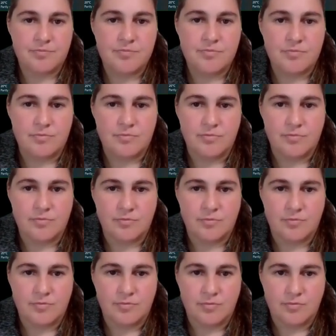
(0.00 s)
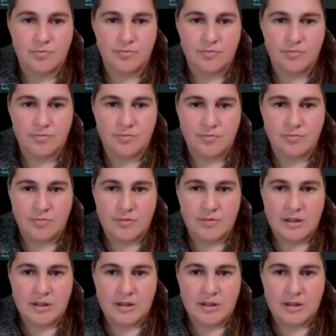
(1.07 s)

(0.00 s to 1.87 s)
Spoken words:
Nothing is said.